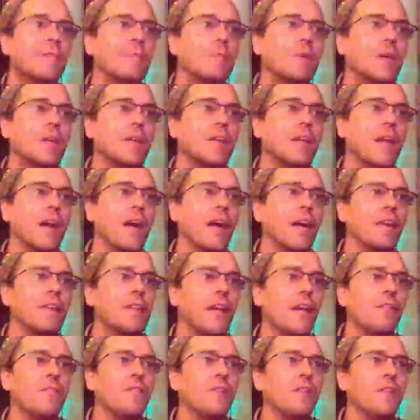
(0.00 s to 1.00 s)
But yeah,
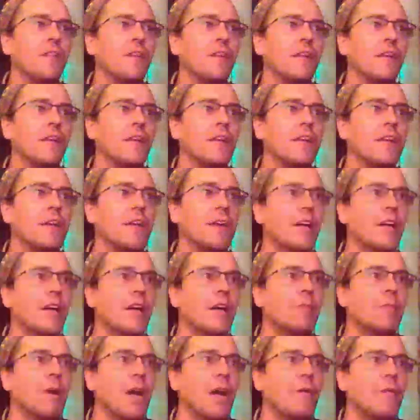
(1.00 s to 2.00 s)
definitely,
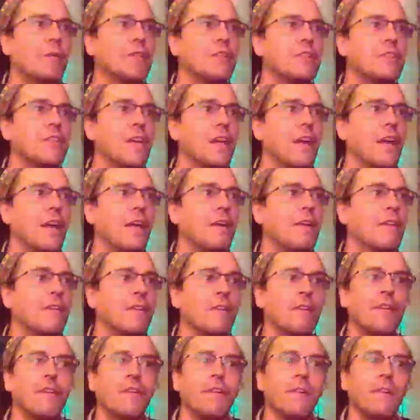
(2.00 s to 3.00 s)
I would say,
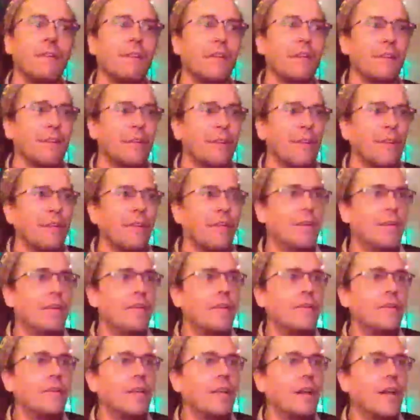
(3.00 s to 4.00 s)

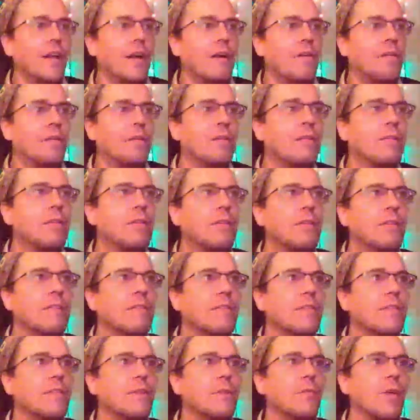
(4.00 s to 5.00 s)

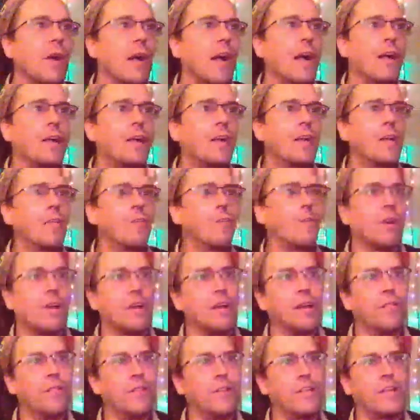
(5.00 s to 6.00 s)
The Rock could
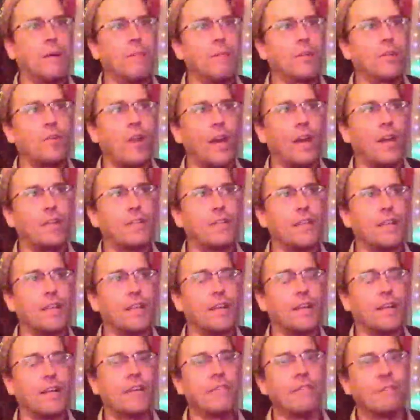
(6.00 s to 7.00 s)
run on the Democratic
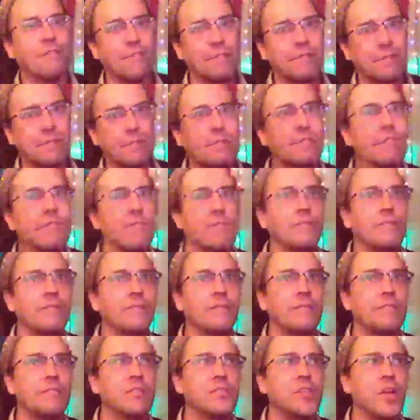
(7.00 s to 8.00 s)
ticket.
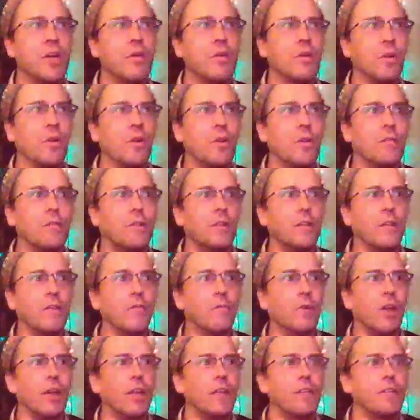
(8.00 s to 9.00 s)
Stone Cold
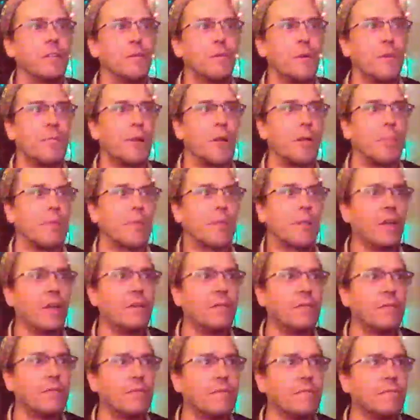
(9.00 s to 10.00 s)
can run as the
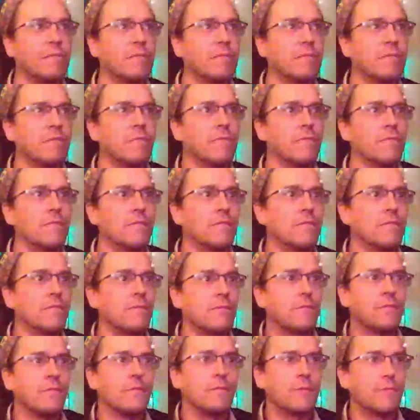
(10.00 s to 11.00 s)
Republican.
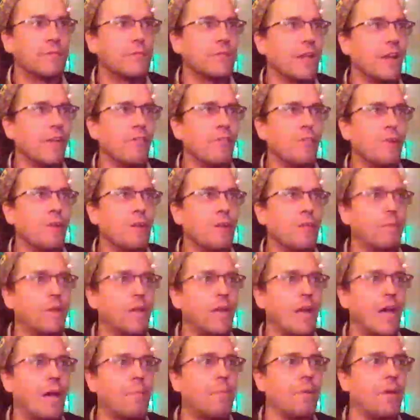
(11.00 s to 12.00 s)
Everybody
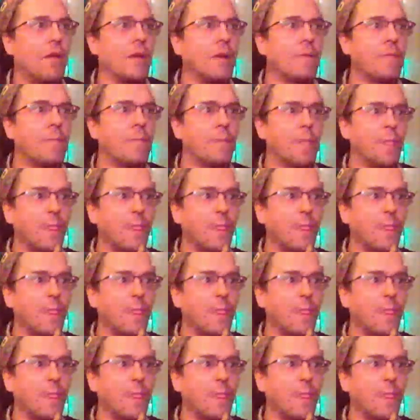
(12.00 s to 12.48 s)
be happy.